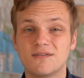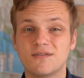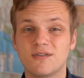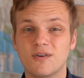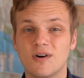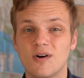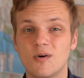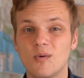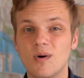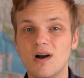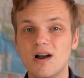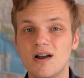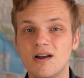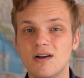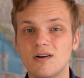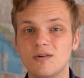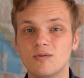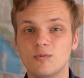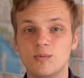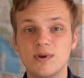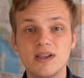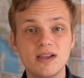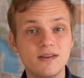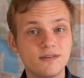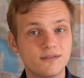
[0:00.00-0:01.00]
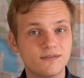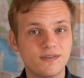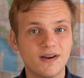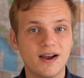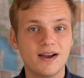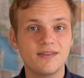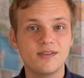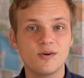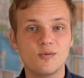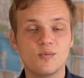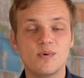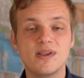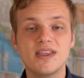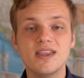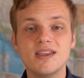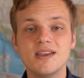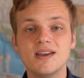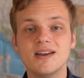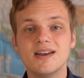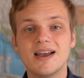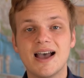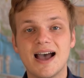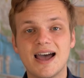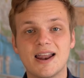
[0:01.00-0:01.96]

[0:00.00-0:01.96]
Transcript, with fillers: it for a while, we could find that we